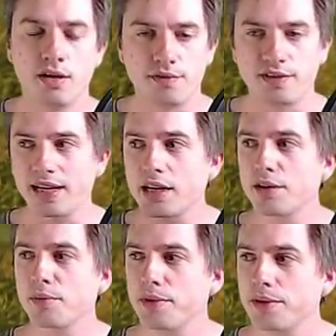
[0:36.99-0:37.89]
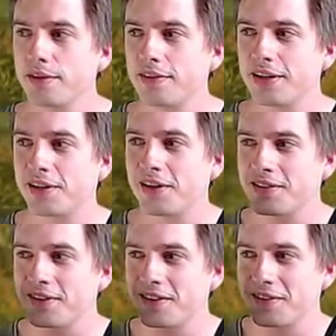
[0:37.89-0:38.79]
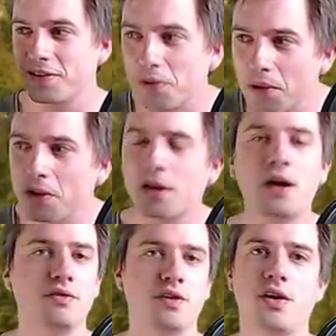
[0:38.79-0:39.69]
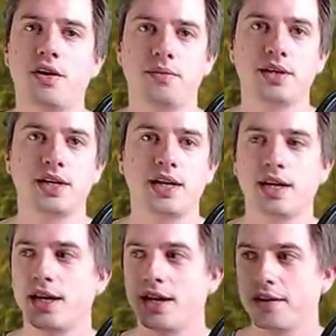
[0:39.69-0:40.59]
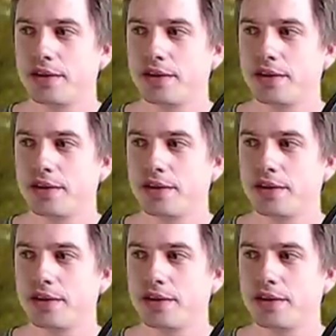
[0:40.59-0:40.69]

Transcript: the Tekken community got to love Armor King here,